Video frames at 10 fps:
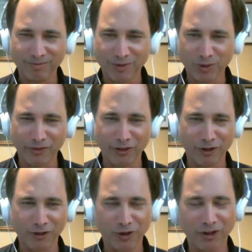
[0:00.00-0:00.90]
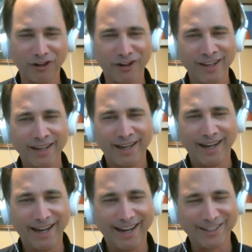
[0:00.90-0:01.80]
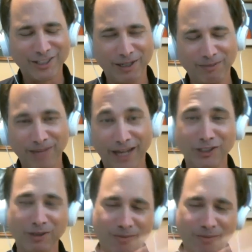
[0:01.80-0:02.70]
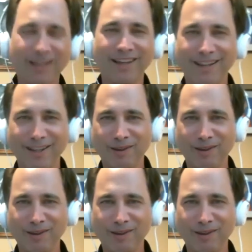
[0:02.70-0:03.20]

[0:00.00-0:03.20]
twelve-year-old daughter. Uh, she actually, uh,